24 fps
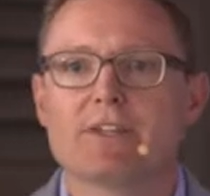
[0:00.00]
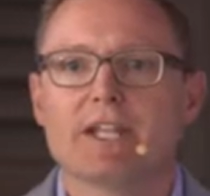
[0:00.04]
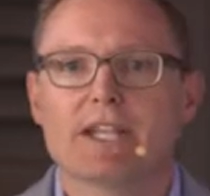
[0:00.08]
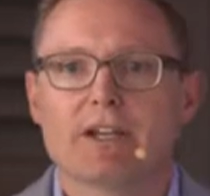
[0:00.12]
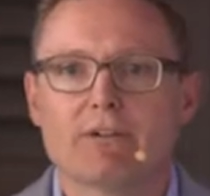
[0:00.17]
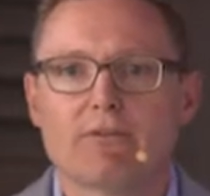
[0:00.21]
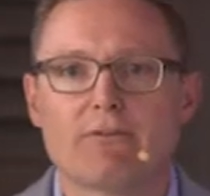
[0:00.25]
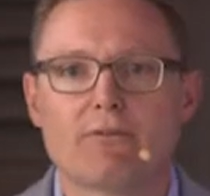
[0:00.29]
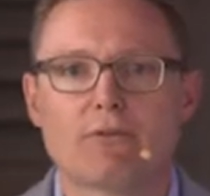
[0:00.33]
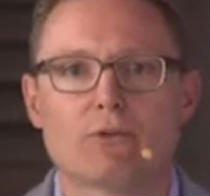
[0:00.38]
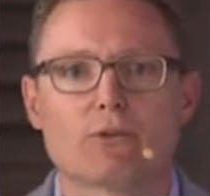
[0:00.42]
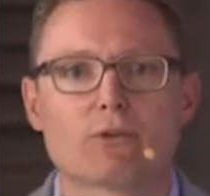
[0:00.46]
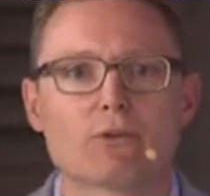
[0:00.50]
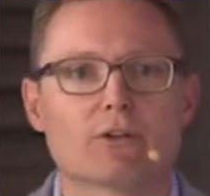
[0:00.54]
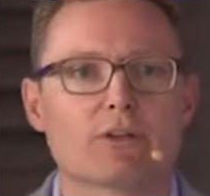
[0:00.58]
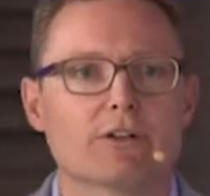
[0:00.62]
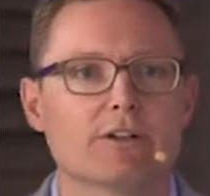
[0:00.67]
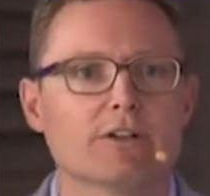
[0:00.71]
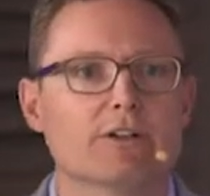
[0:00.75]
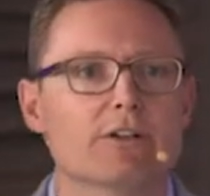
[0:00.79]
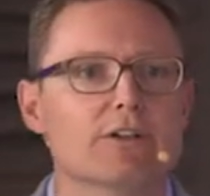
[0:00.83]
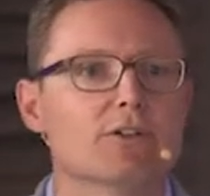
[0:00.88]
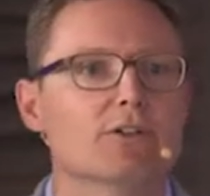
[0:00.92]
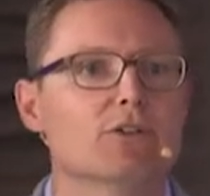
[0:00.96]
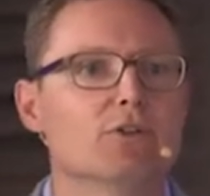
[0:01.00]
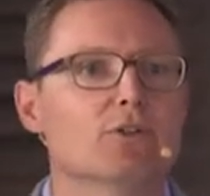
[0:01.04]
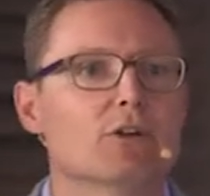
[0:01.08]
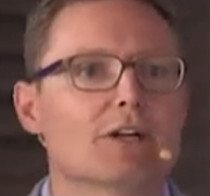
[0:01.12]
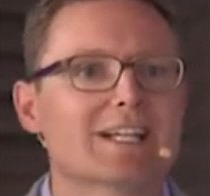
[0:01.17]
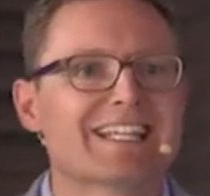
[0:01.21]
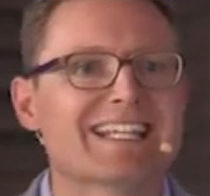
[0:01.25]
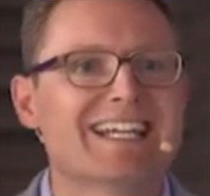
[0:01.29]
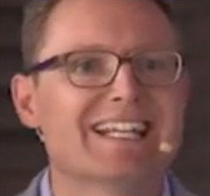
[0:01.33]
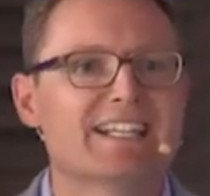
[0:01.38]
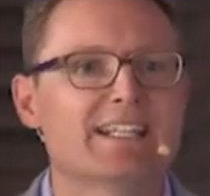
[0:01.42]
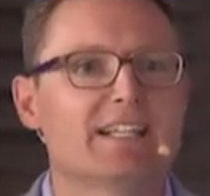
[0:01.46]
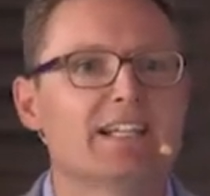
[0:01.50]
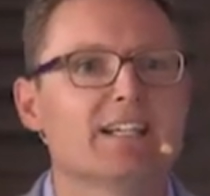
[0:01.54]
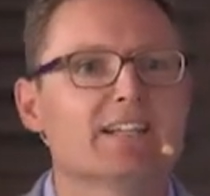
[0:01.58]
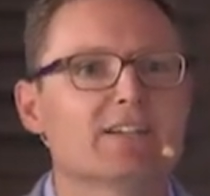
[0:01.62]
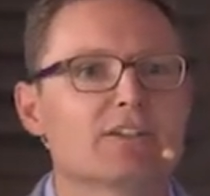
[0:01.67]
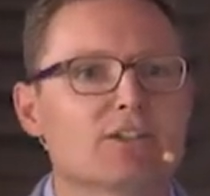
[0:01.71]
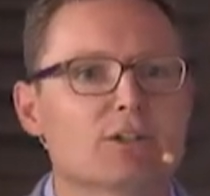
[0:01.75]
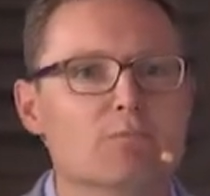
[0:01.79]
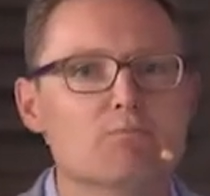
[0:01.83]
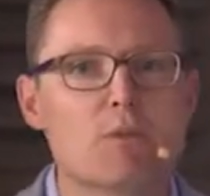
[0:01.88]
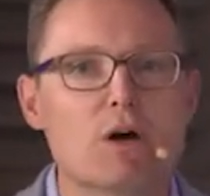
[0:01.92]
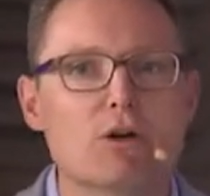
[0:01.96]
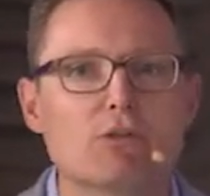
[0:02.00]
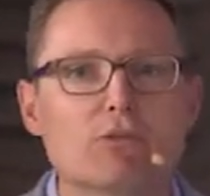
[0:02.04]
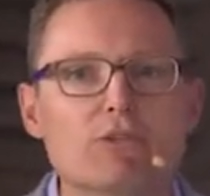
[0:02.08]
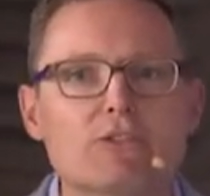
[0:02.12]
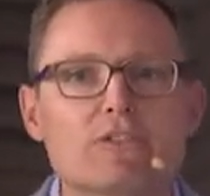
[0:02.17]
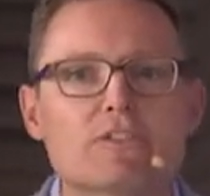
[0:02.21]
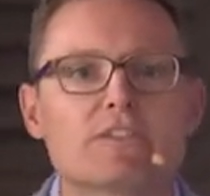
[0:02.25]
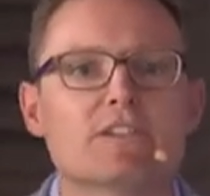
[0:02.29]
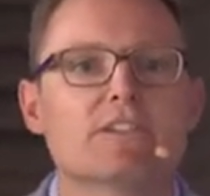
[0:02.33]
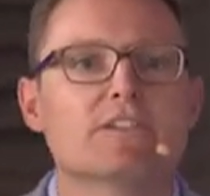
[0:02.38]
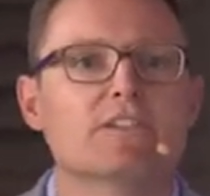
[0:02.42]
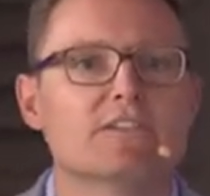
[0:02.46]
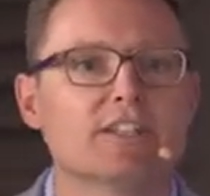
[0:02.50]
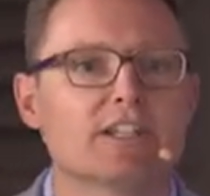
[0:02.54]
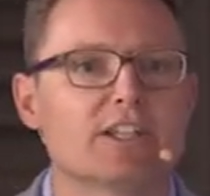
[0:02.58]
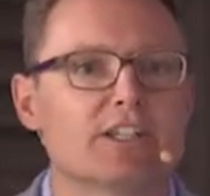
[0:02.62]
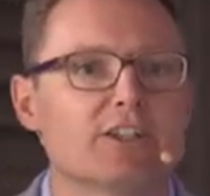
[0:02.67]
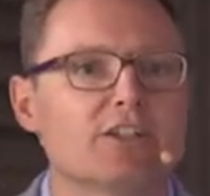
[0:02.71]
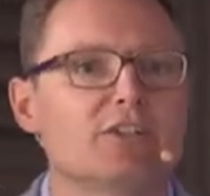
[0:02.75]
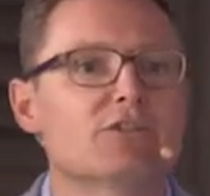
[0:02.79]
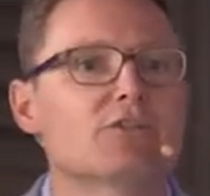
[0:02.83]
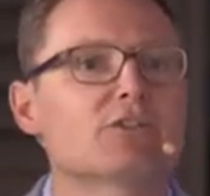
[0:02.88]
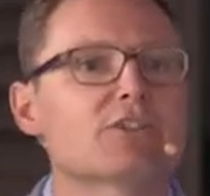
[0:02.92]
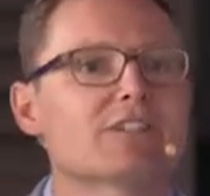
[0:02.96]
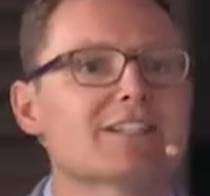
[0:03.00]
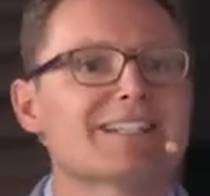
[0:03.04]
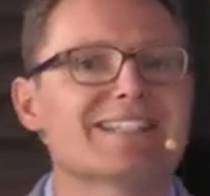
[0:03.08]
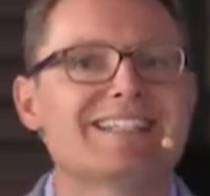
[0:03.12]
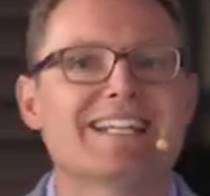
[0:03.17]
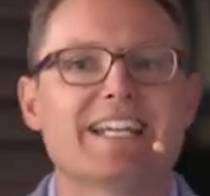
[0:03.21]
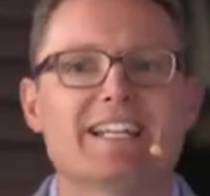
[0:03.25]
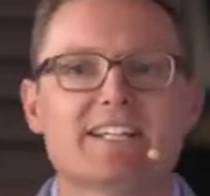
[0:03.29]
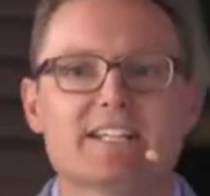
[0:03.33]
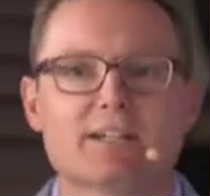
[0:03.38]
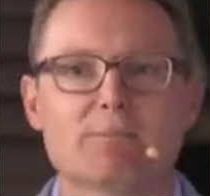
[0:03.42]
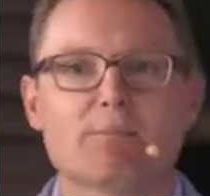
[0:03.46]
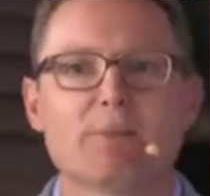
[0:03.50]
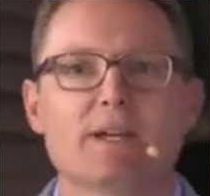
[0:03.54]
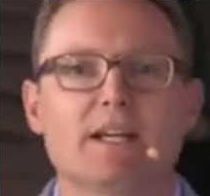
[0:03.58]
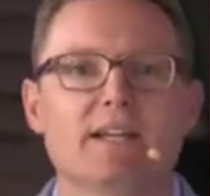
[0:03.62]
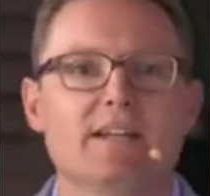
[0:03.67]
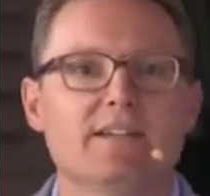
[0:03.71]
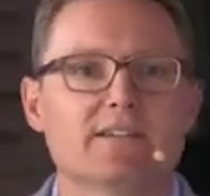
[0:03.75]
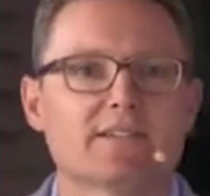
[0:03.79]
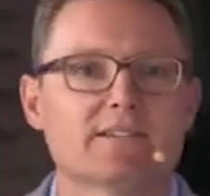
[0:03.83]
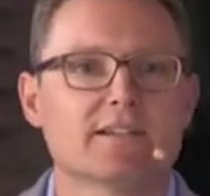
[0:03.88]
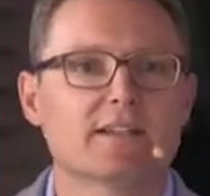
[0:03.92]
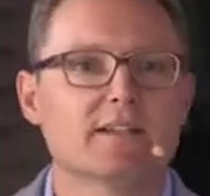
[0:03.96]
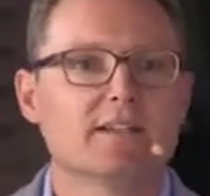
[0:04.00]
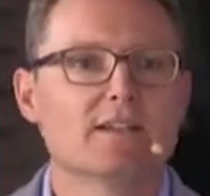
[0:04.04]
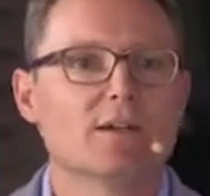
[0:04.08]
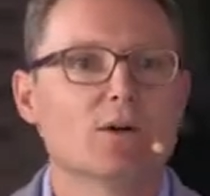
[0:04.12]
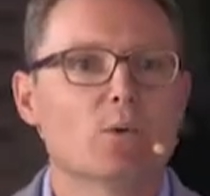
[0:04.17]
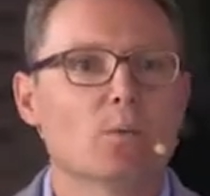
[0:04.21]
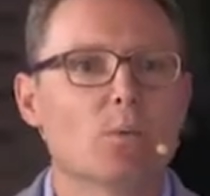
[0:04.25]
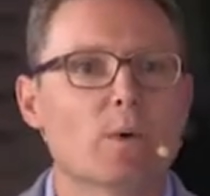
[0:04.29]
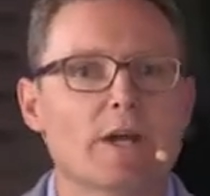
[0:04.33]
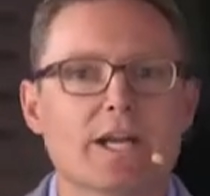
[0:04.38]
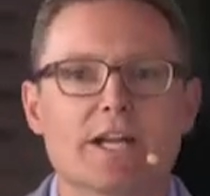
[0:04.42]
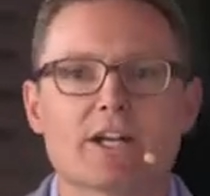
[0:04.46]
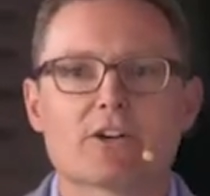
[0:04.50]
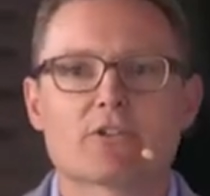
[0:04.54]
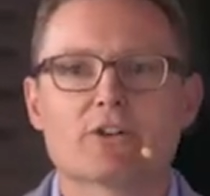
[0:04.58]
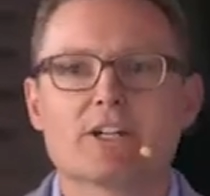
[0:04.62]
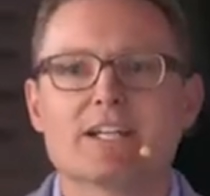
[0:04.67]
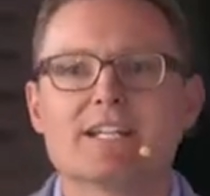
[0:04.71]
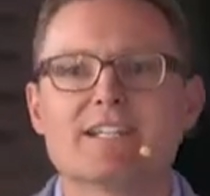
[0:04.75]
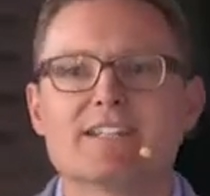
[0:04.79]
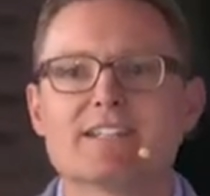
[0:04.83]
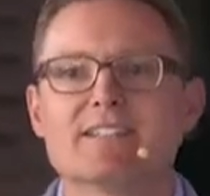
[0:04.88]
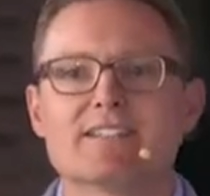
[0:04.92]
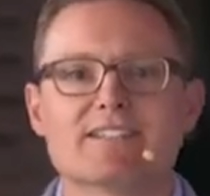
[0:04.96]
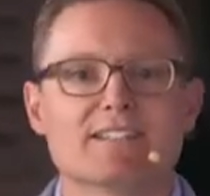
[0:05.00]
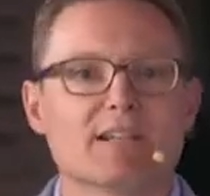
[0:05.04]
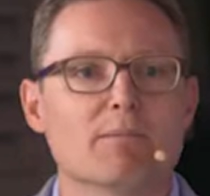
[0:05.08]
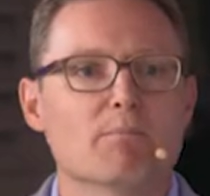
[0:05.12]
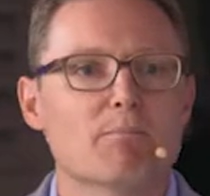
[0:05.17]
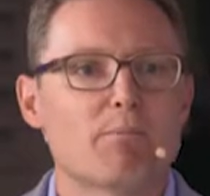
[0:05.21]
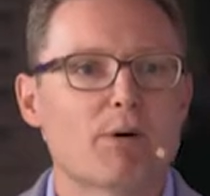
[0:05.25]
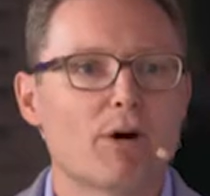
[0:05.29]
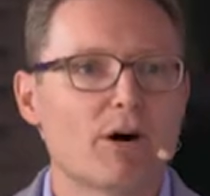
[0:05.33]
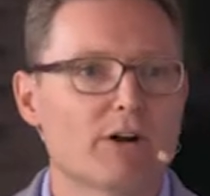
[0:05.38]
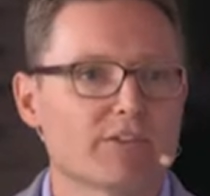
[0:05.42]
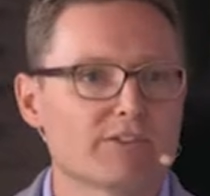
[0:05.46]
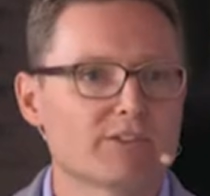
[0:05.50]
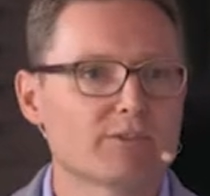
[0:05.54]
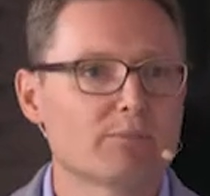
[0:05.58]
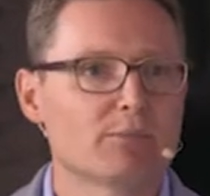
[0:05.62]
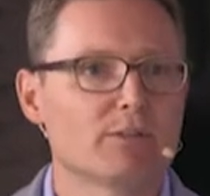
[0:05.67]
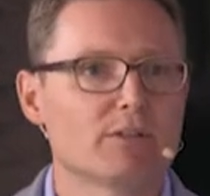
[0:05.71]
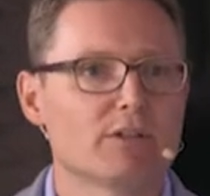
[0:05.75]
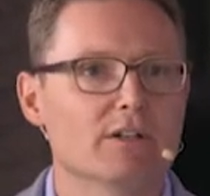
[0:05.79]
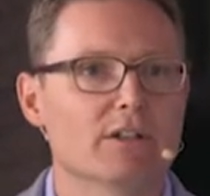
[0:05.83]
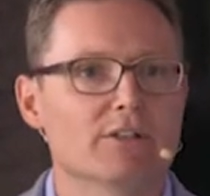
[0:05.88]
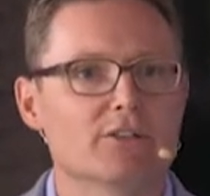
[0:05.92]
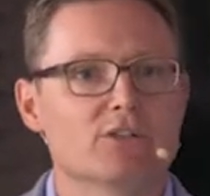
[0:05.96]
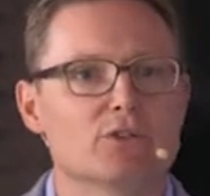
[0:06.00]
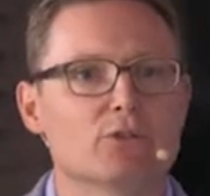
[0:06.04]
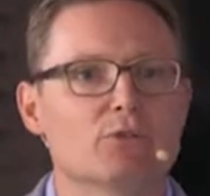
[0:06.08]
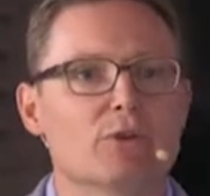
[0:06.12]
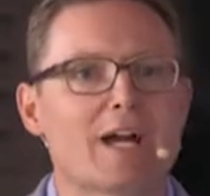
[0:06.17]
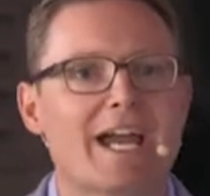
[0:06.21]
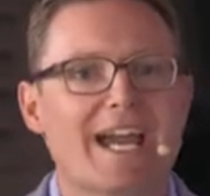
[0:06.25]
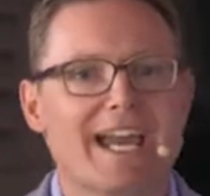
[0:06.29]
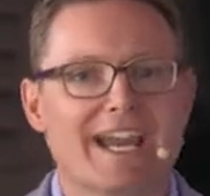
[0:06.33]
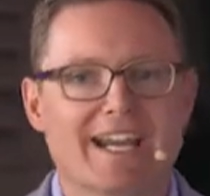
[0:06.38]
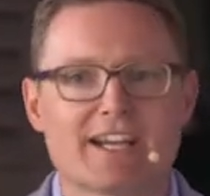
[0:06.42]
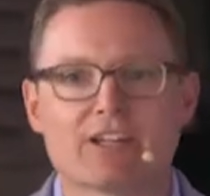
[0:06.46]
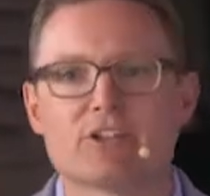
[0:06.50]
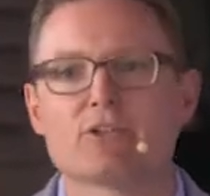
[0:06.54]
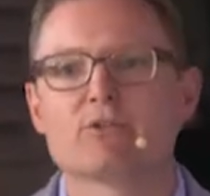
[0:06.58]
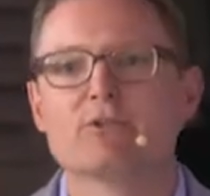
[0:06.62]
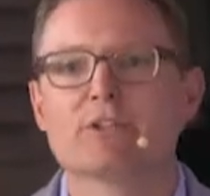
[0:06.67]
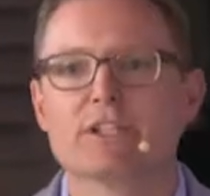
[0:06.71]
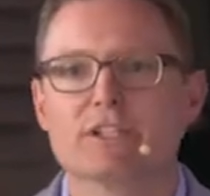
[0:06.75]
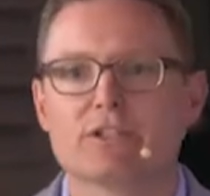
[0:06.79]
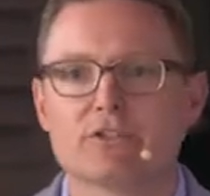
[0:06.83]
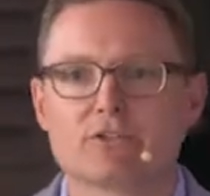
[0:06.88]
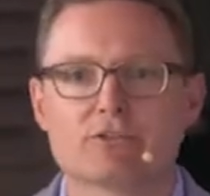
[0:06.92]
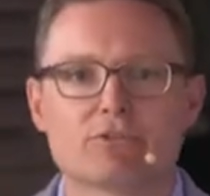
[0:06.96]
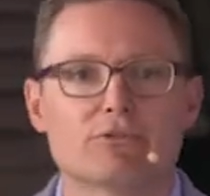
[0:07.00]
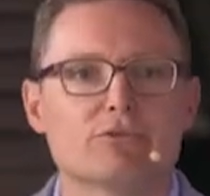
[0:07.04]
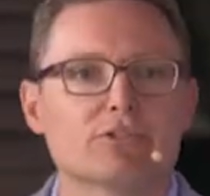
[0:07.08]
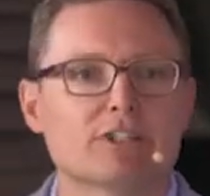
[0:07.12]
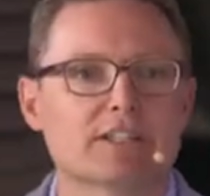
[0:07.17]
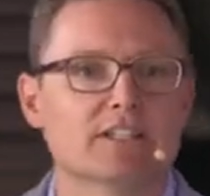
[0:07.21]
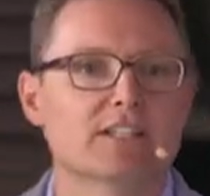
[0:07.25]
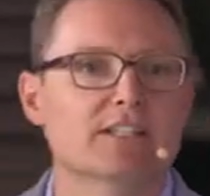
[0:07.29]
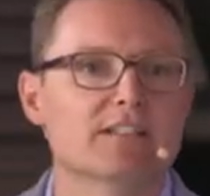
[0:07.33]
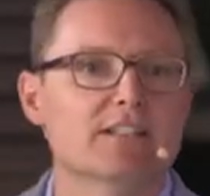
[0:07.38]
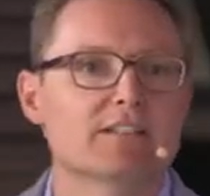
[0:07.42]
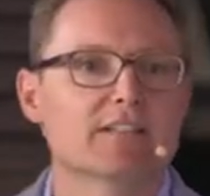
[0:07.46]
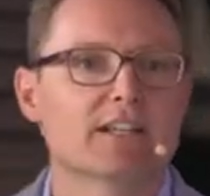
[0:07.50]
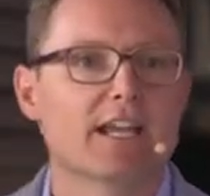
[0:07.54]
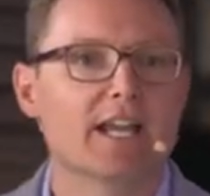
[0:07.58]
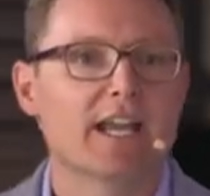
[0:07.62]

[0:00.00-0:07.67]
therefore, you are getting the most secured database where it is impossible to hack, to intrude it,